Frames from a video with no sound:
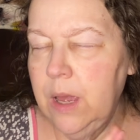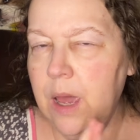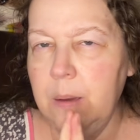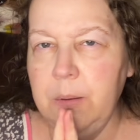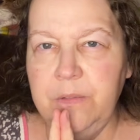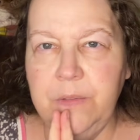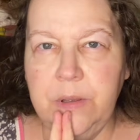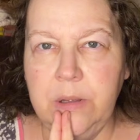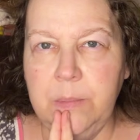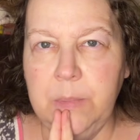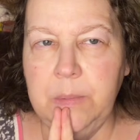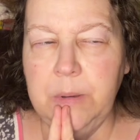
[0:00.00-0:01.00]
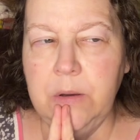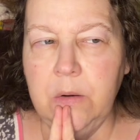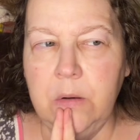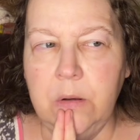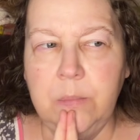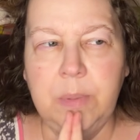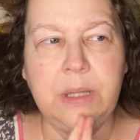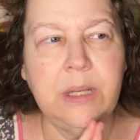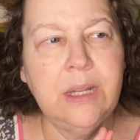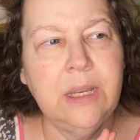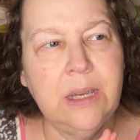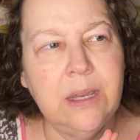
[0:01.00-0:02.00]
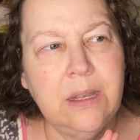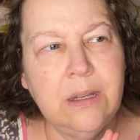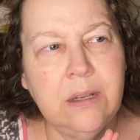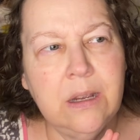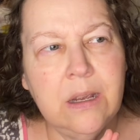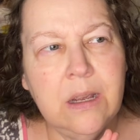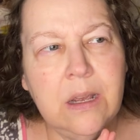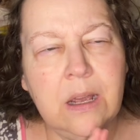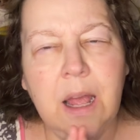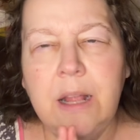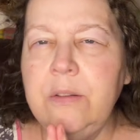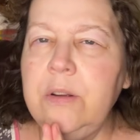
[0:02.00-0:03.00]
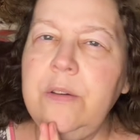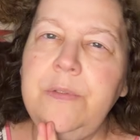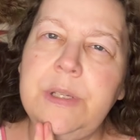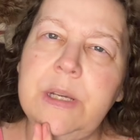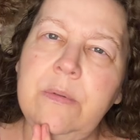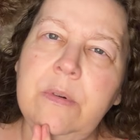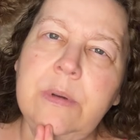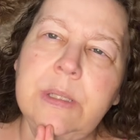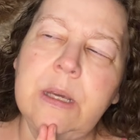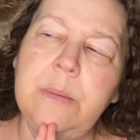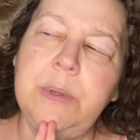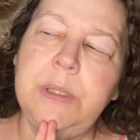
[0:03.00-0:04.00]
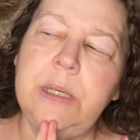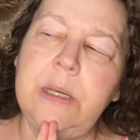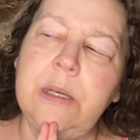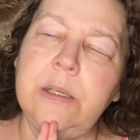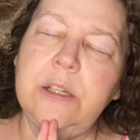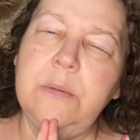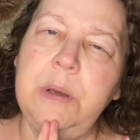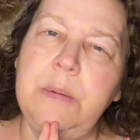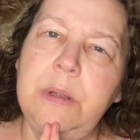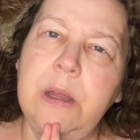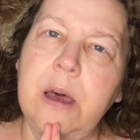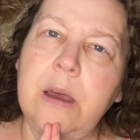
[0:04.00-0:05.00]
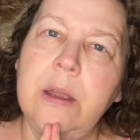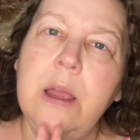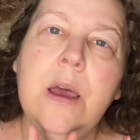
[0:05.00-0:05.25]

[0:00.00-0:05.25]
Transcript: I have a feeling it may be gone, but then again, I don't know if it's everyone's cup of tea, so maybe not.